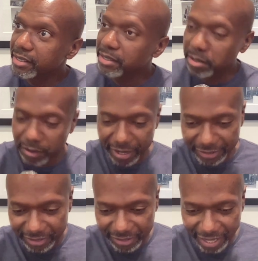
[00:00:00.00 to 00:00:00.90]
You know, I had
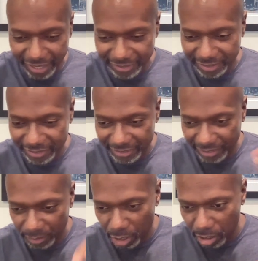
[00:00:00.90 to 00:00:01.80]
the
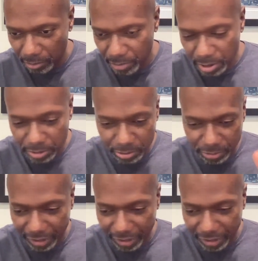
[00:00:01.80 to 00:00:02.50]
alarm code.